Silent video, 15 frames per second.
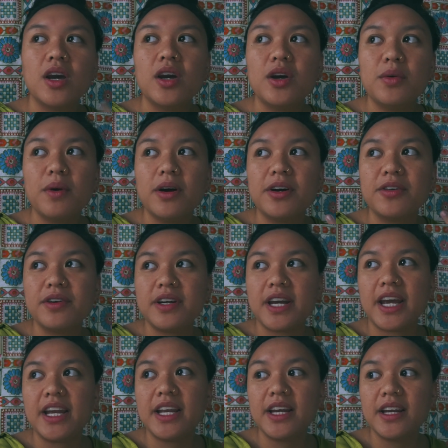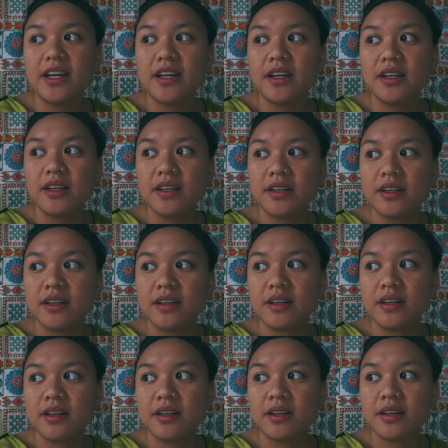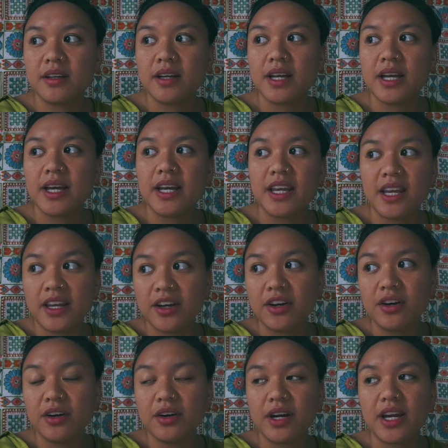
are creating here